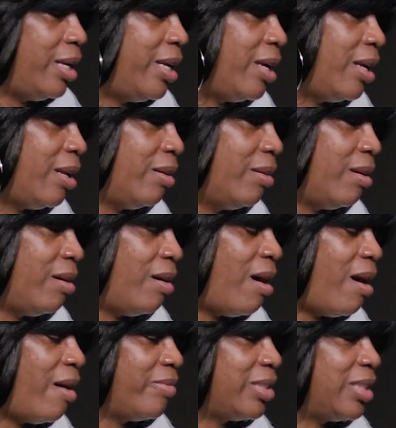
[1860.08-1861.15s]
then
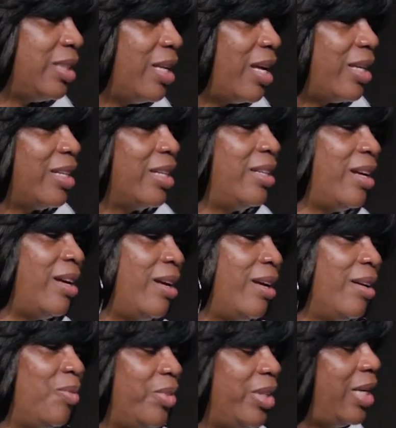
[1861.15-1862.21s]
obviously lucky
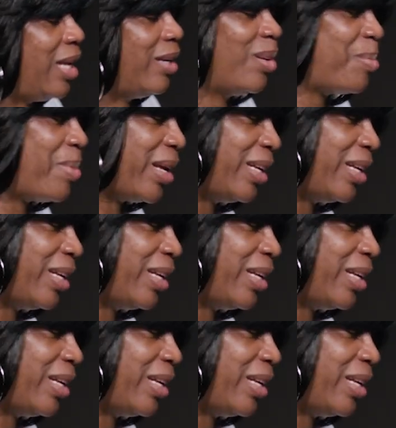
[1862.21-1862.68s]
enough, and I look back